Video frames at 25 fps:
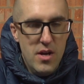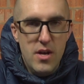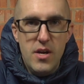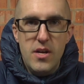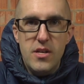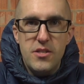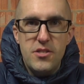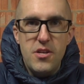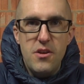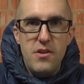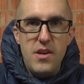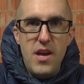
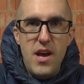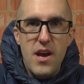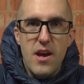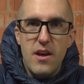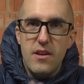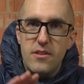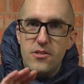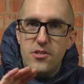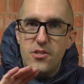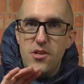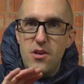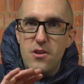So yeah,
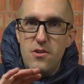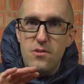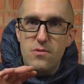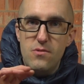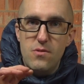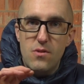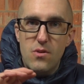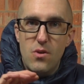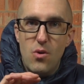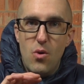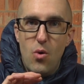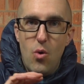so
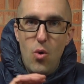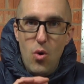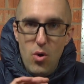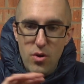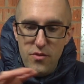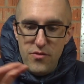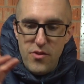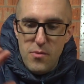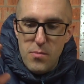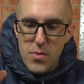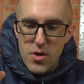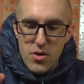all
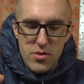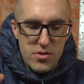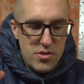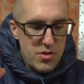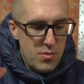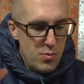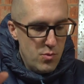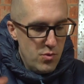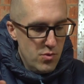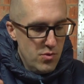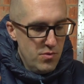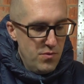of the
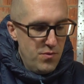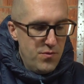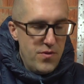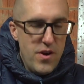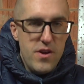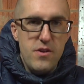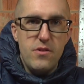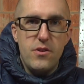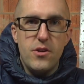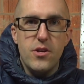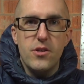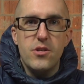mods were all
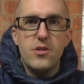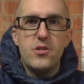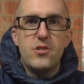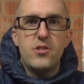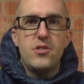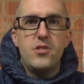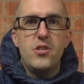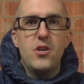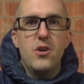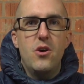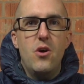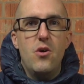
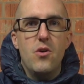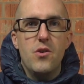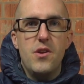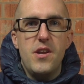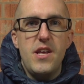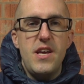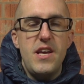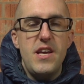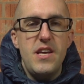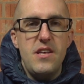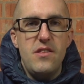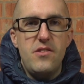focused on
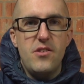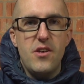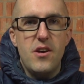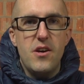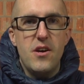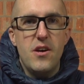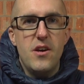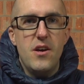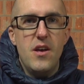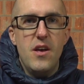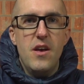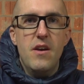
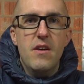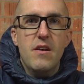either